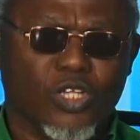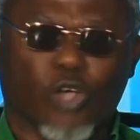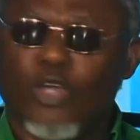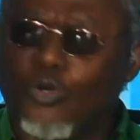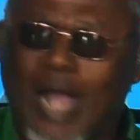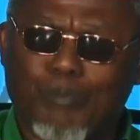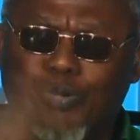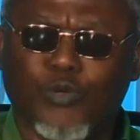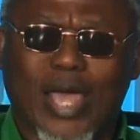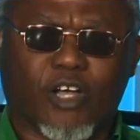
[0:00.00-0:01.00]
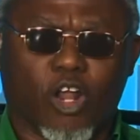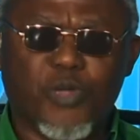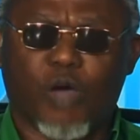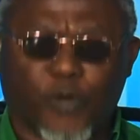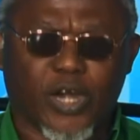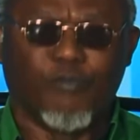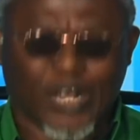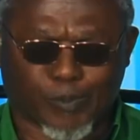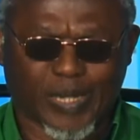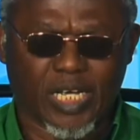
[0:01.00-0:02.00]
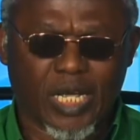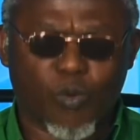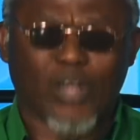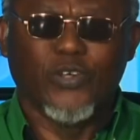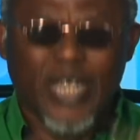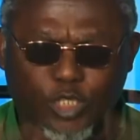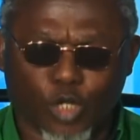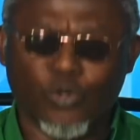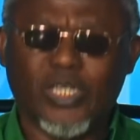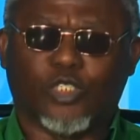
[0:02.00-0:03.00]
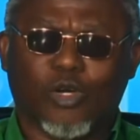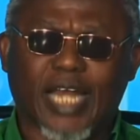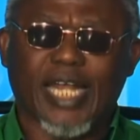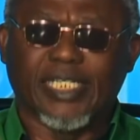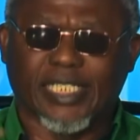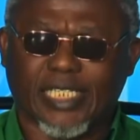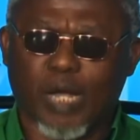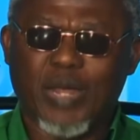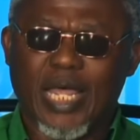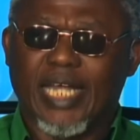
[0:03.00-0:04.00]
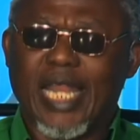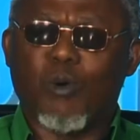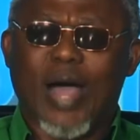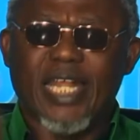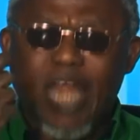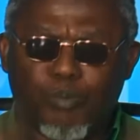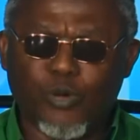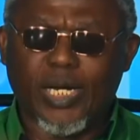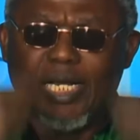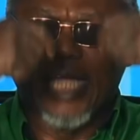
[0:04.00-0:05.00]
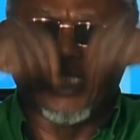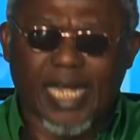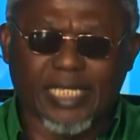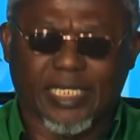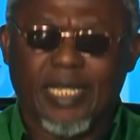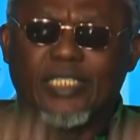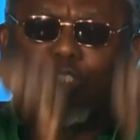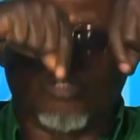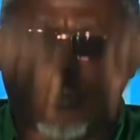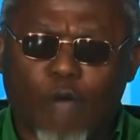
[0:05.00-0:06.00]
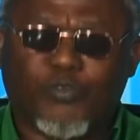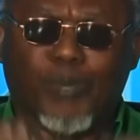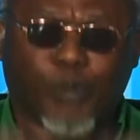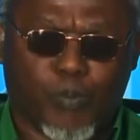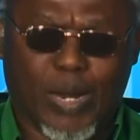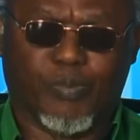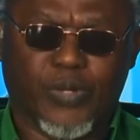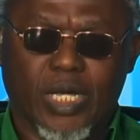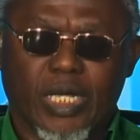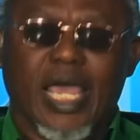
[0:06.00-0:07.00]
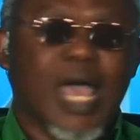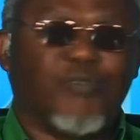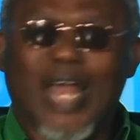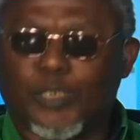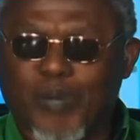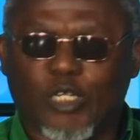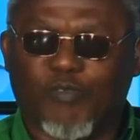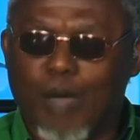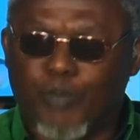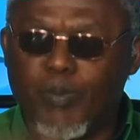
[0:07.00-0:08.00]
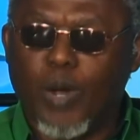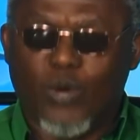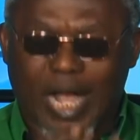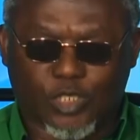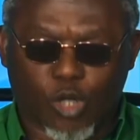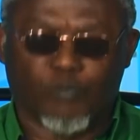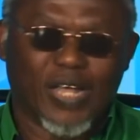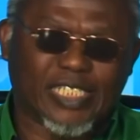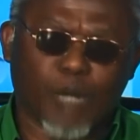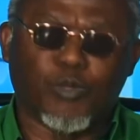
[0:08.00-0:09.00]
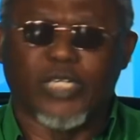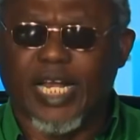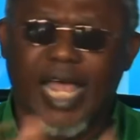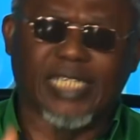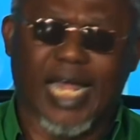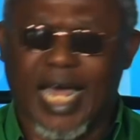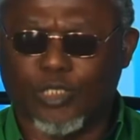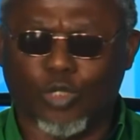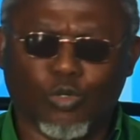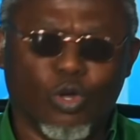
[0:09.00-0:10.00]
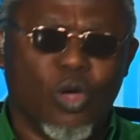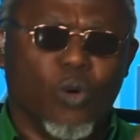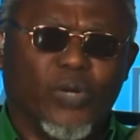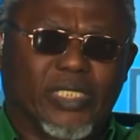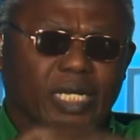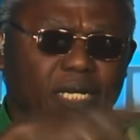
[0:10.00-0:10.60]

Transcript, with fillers: So you can't build your economy on foreign investment. What you need to do is to create a system that will enable Nigerians to solve the problem. Every aspect of our problem we can solve, except those areas that have to do with